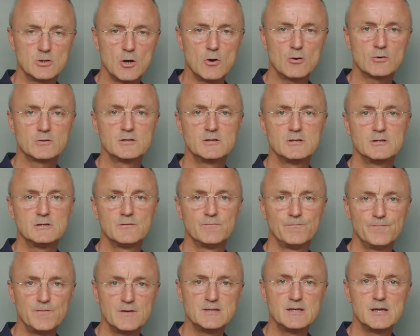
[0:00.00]
doctors,
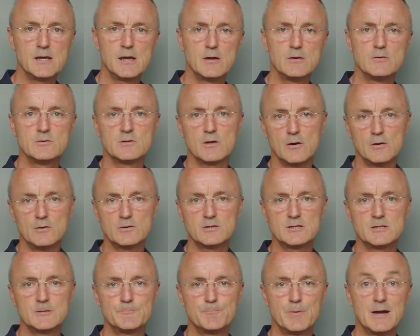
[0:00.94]
physios,
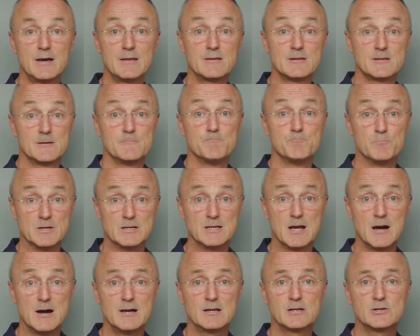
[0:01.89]
osteopaths,
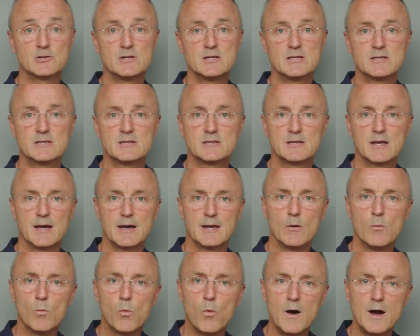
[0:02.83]
podiatrists, and
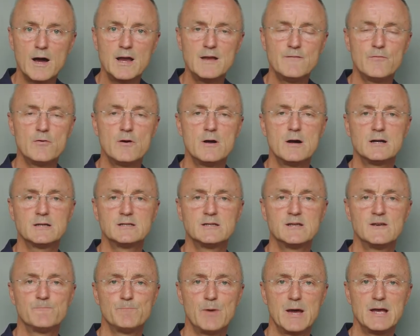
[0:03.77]
a wide
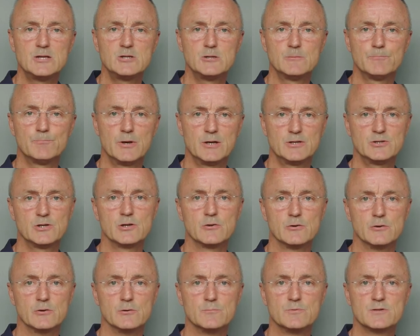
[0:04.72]
variety of patient pressure
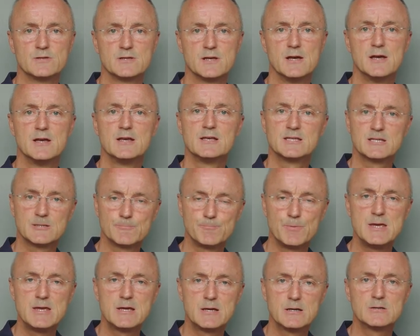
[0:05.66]
groups
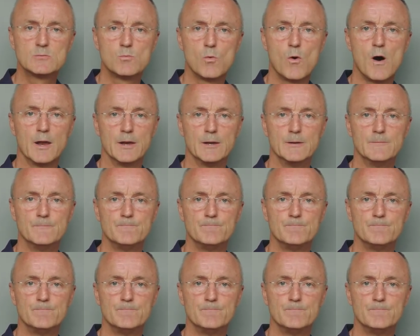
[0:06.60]
speak as one.